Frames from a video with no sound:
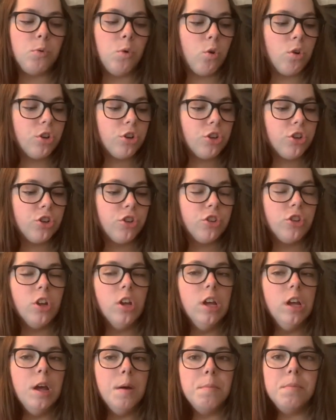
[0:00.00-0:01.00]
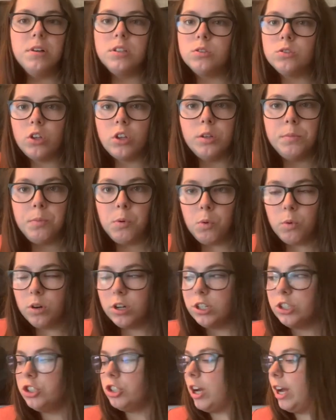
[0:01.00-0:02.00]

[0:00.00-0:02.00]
orders, put those on the porch.